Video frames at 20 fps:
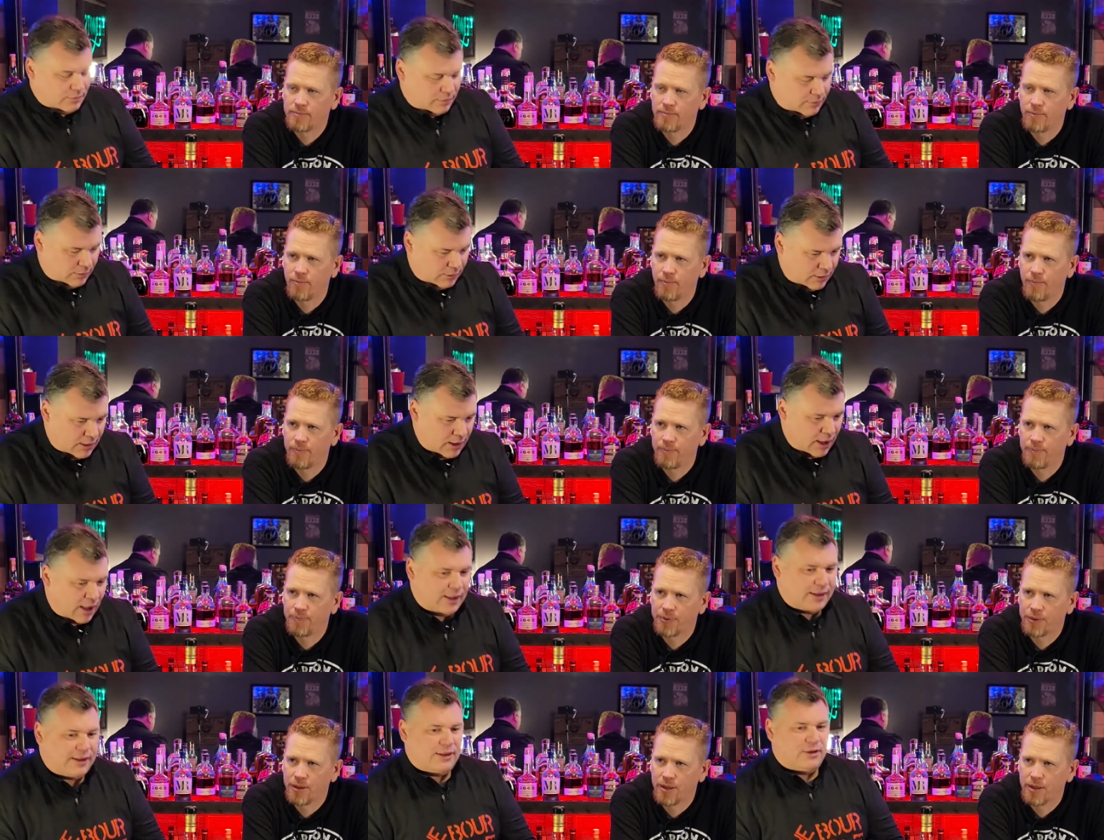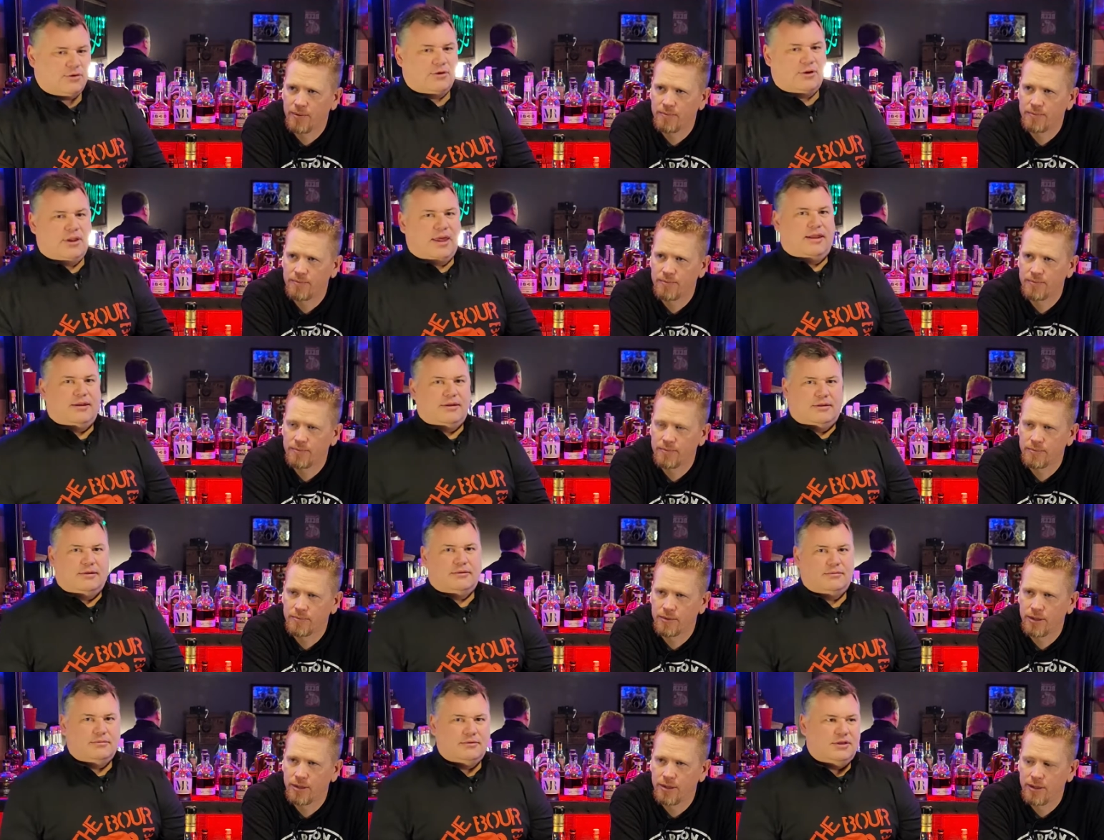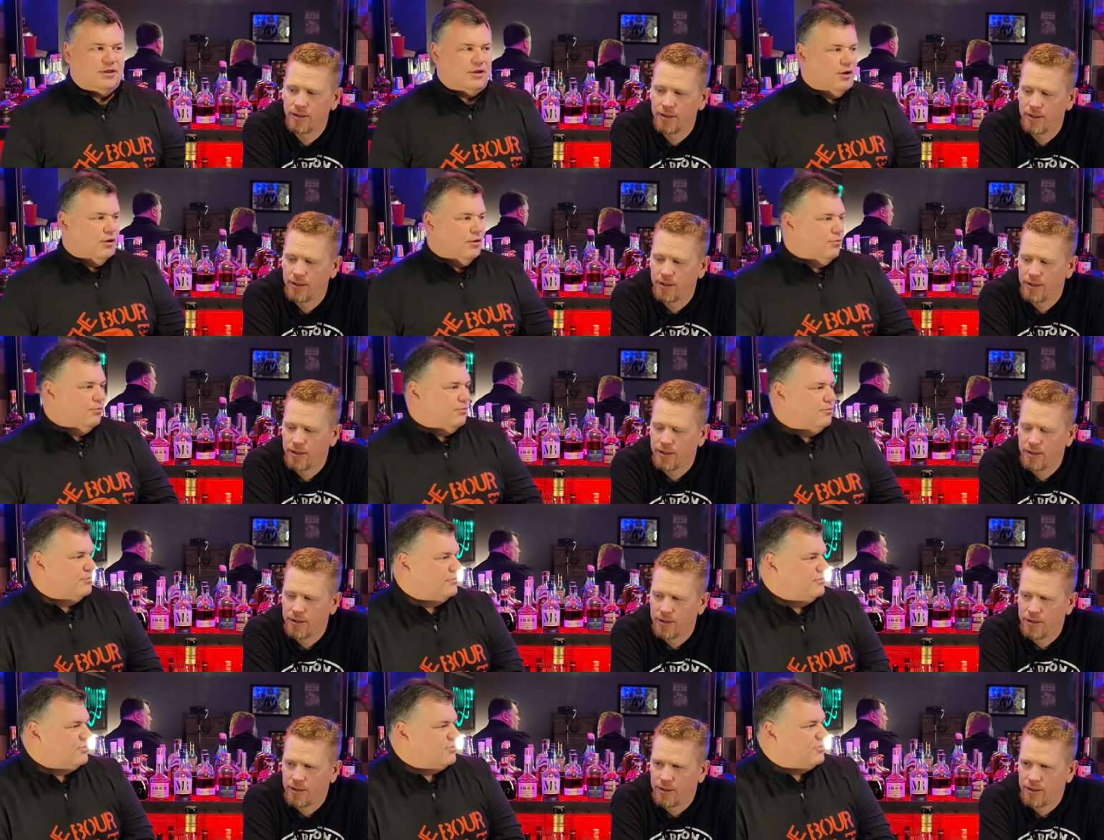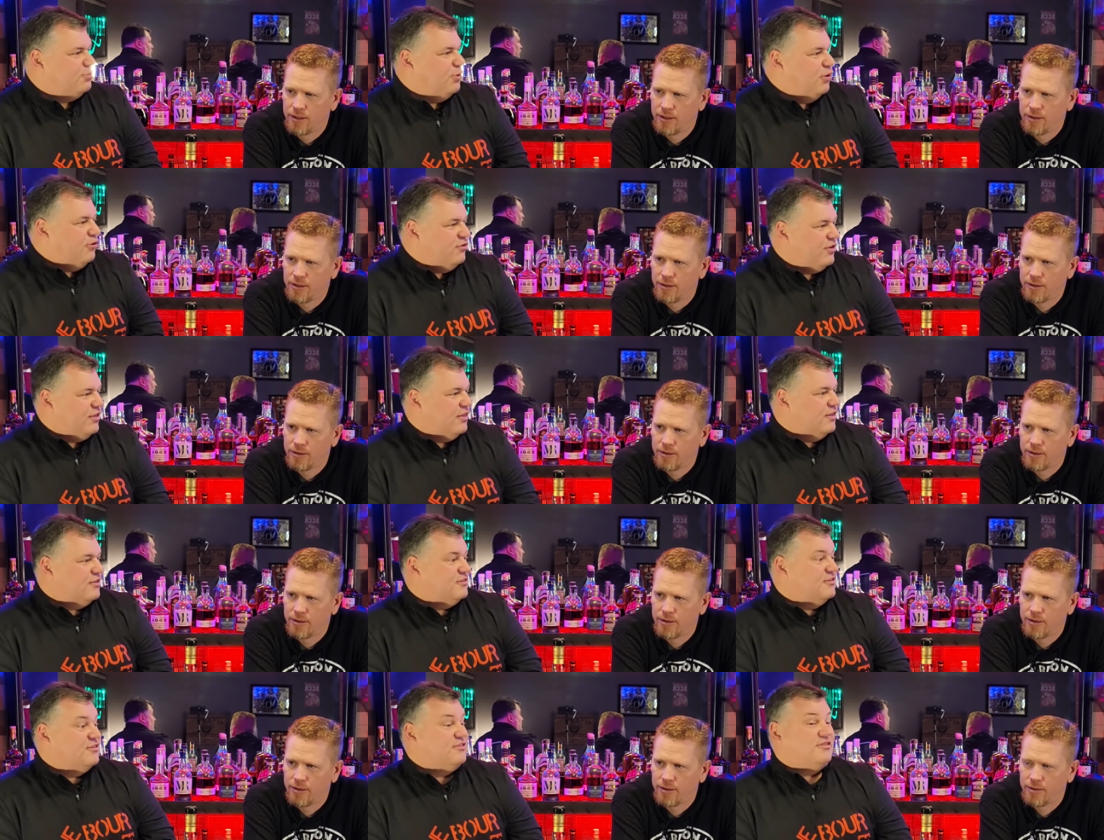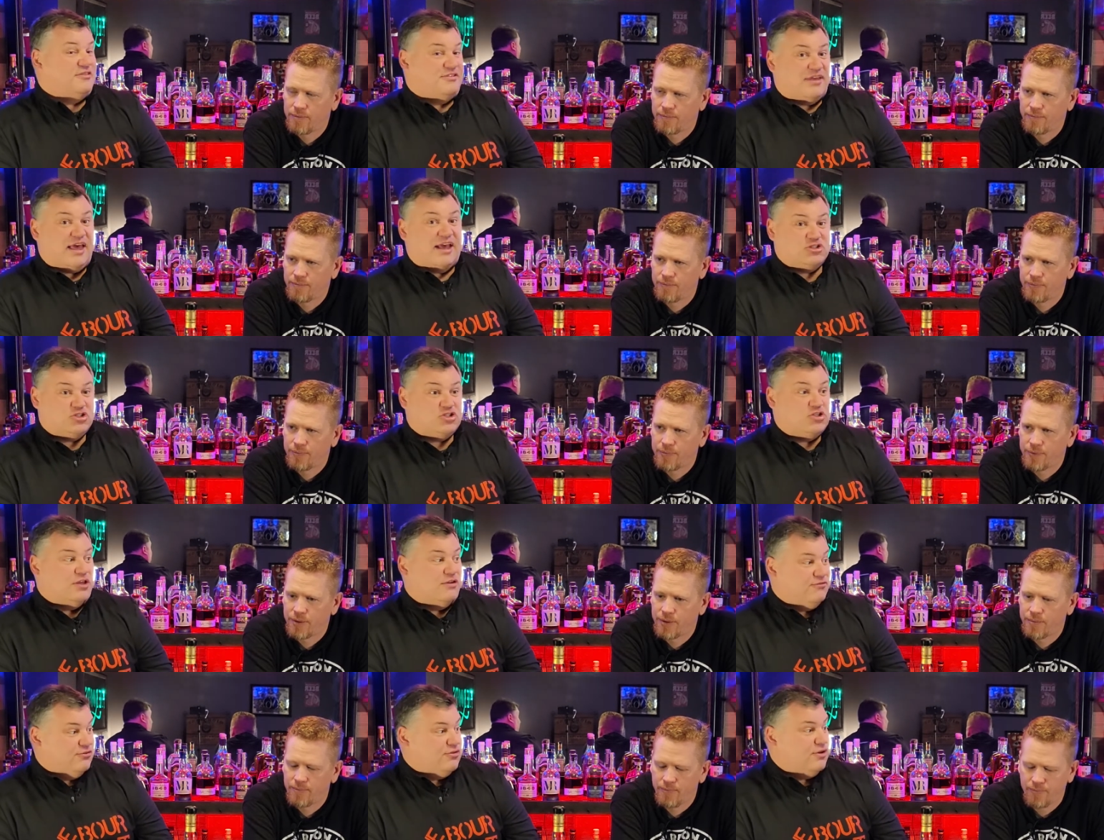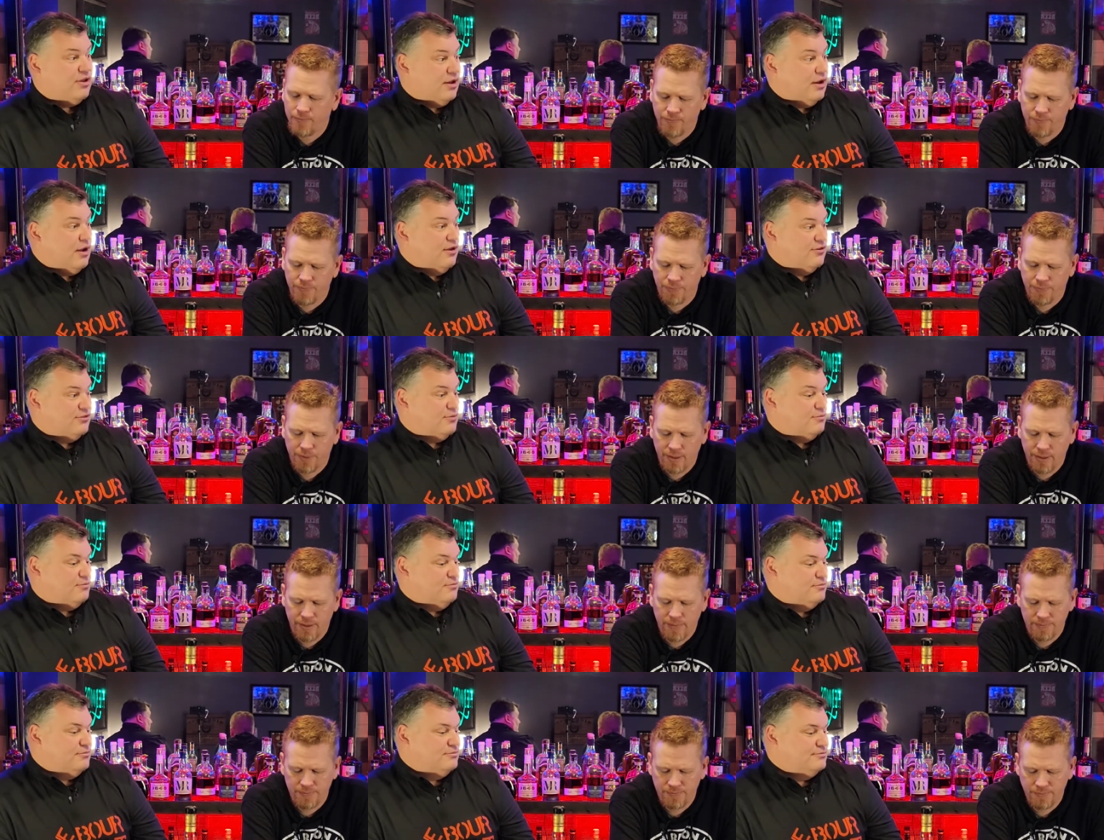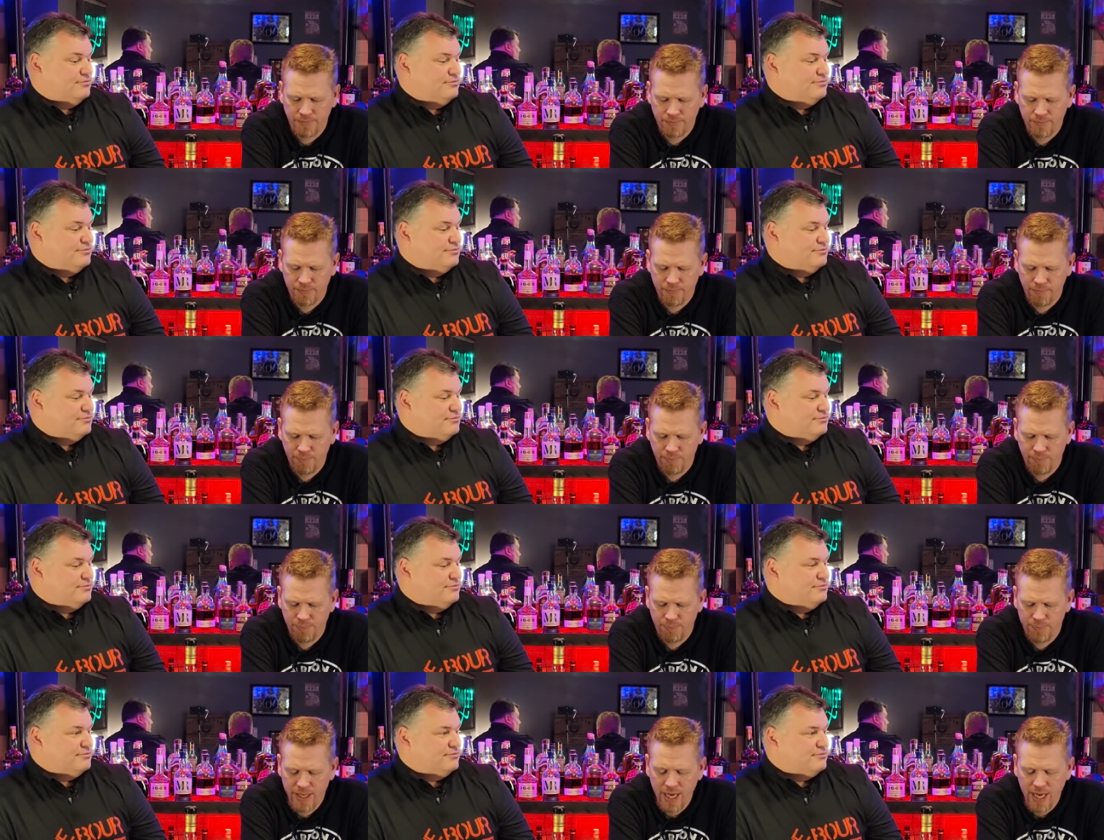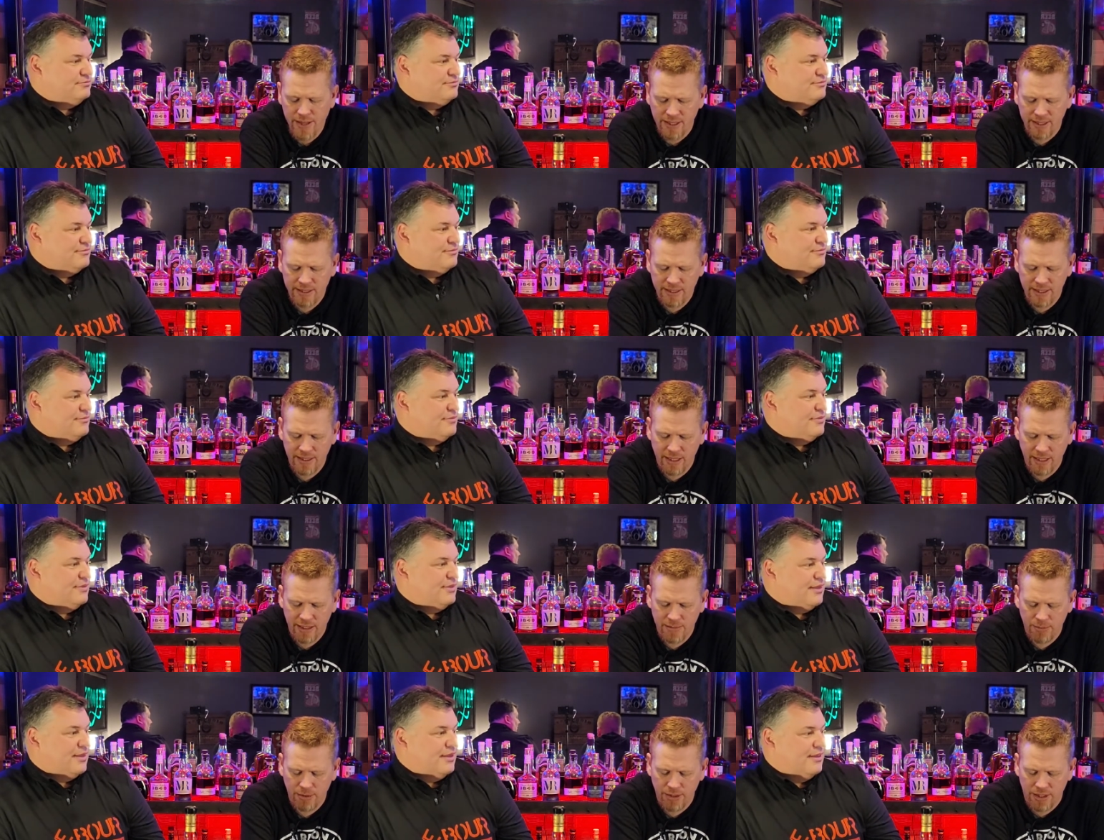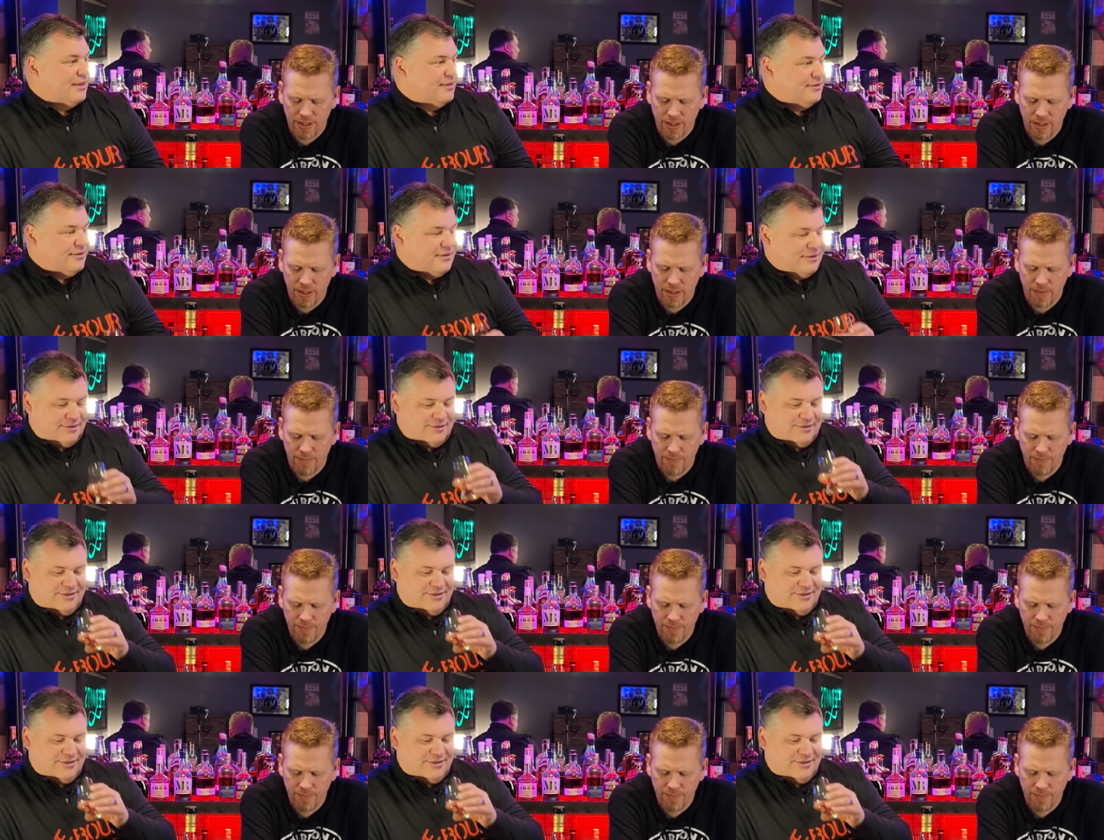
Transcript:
Speaker 1: not internet, you know, spoofing this. This is actually freaking awesome.
Speaker 2: Yeah, that's that's pretty good.